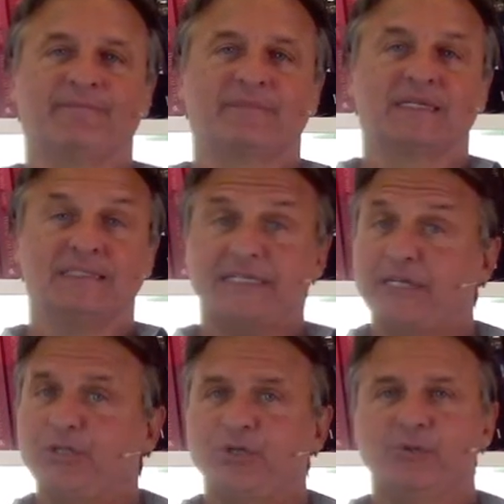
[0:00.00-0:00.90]

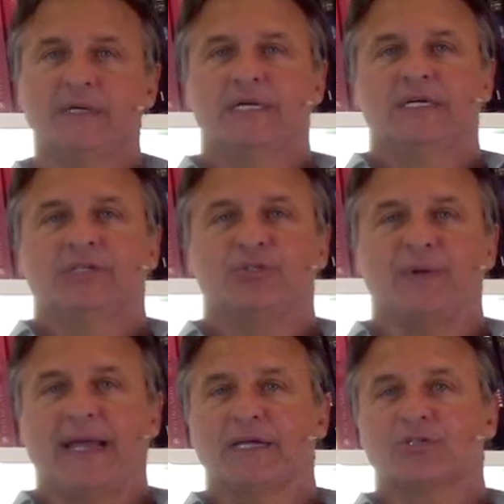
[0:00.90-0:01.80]
continue to
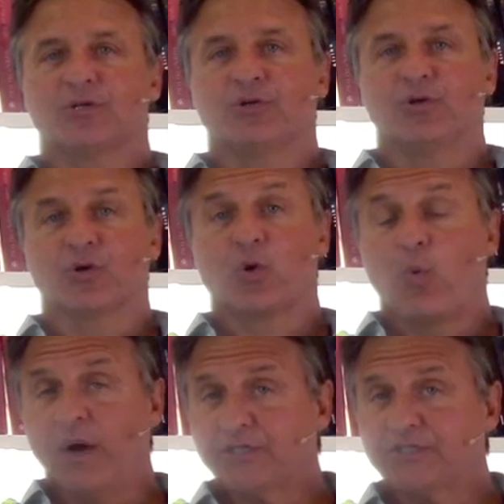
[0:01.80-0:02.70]
answer your
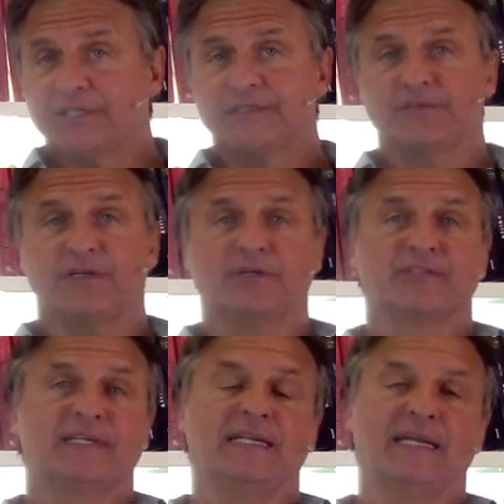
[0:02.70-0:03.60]
questions that you're
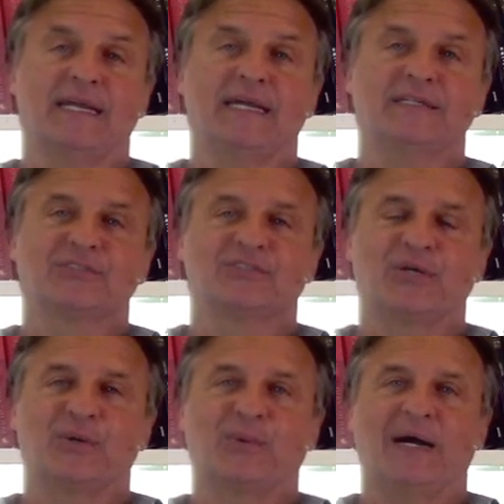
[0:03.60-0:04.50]
sending in.
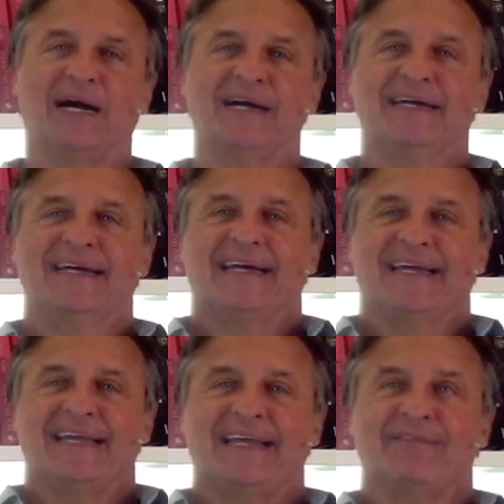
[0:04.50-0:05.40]
So
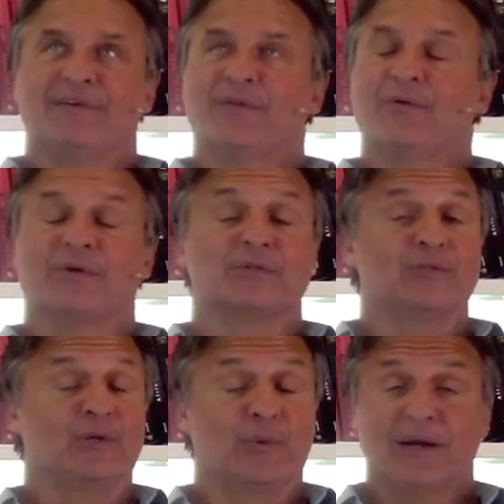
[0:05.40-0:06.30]
even though there's
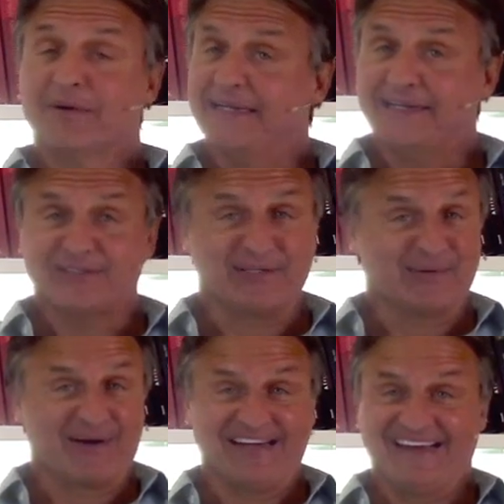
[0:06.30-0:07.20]
no air conditioning
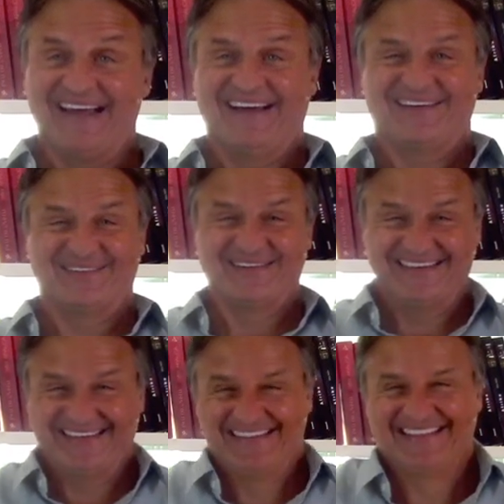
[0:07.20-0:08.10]
right now
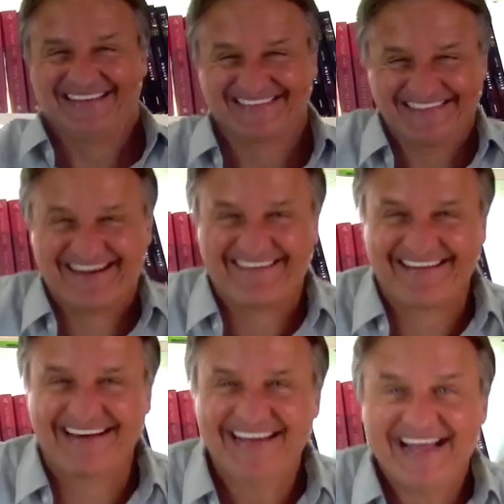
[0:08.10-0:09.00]
in this
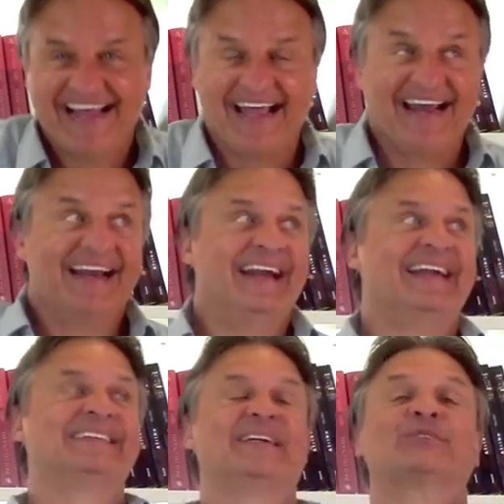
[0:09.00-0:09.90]
area and it
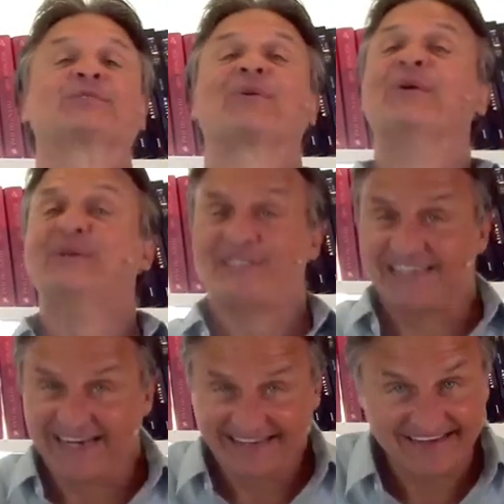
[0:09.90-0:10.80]
is
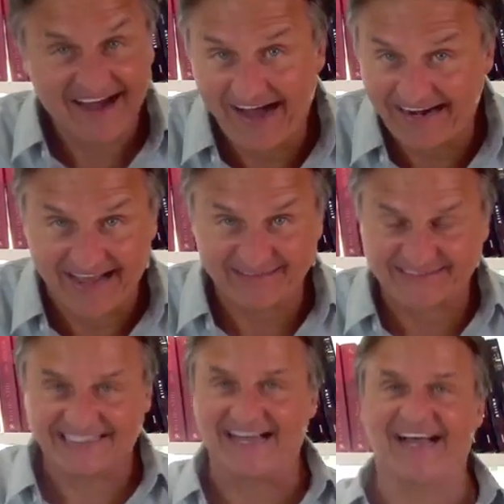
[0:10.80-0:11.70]
excruciatingly hot
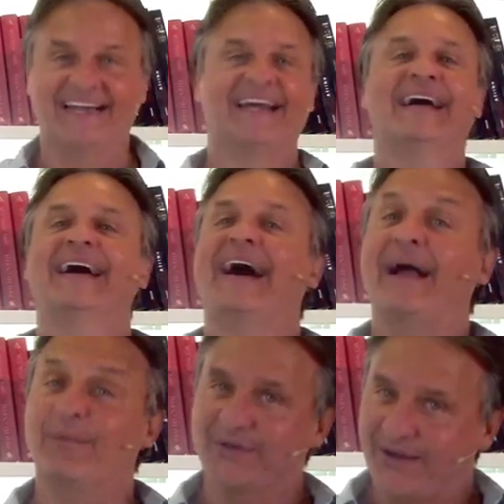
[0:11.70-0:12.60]
outside,
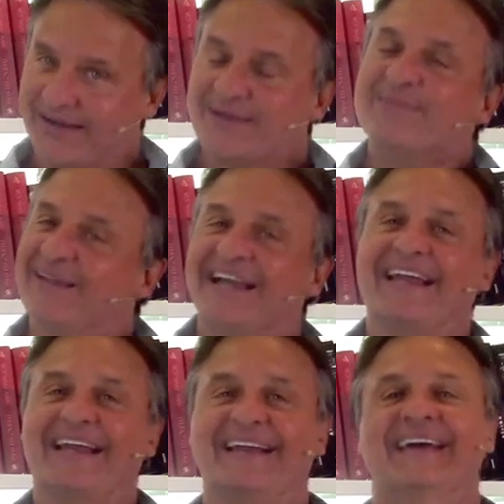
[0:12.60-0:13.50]
I will not
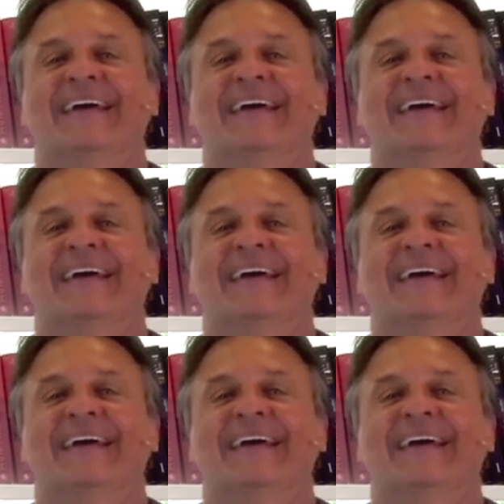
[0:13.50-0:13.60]
complain